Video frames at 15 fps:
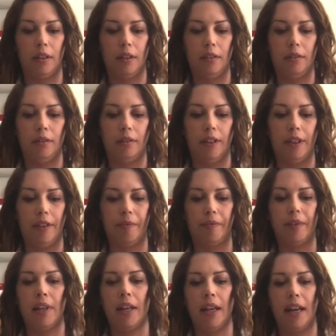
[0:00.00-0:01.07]
All right.
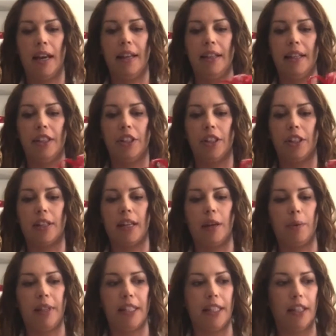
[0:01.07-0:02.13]
And then just like
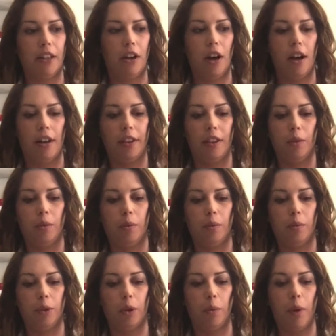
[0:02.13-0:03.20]
we did on
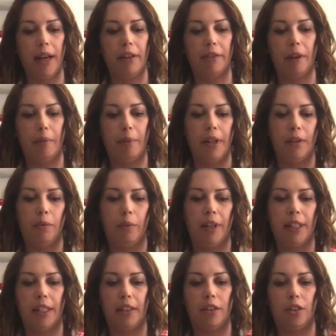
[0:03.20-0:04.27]
the white ribbon, we
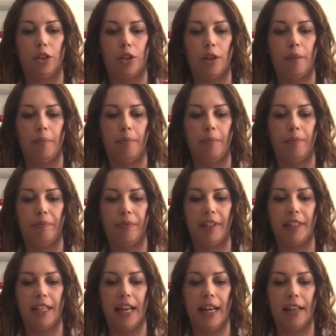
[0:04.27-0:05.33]
can trim the
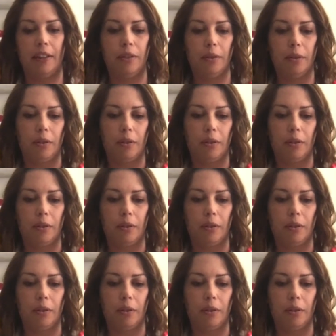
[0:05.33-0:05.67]
tails.